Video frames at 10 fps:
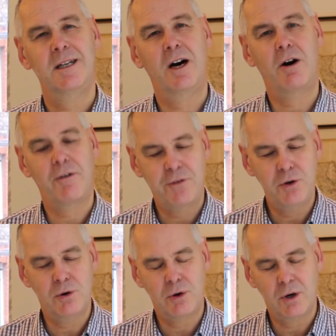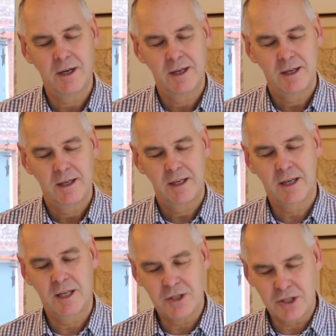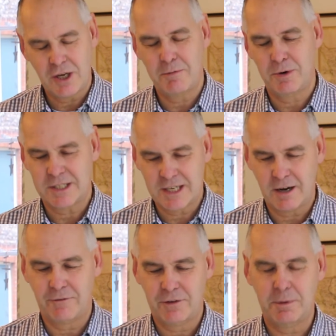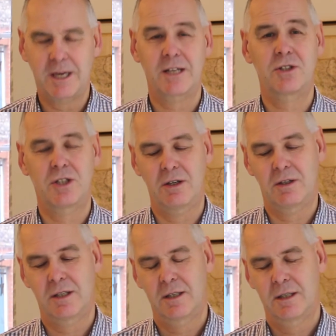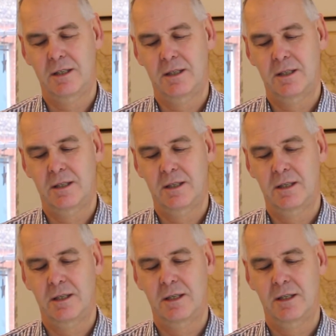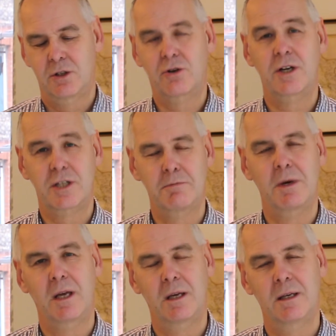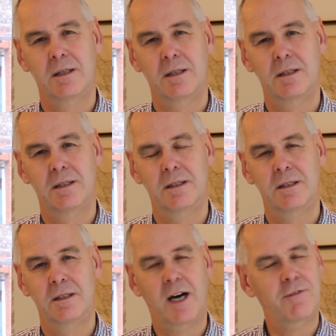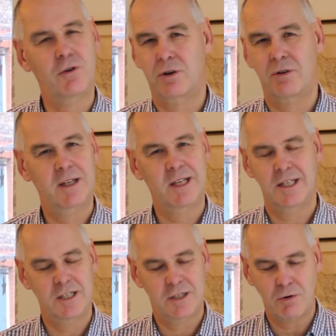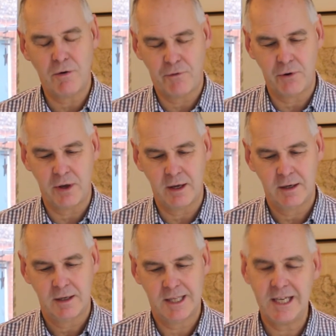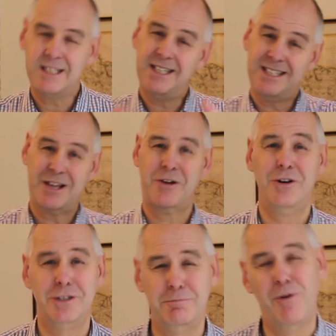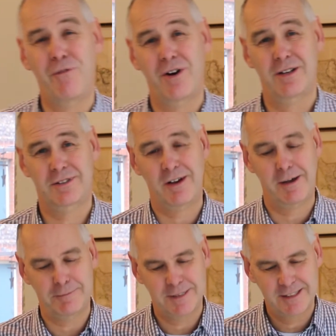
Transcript: of your consumerist, comfortable attitude. Trust me. I've got great things in store for you. This is the gospel for our time.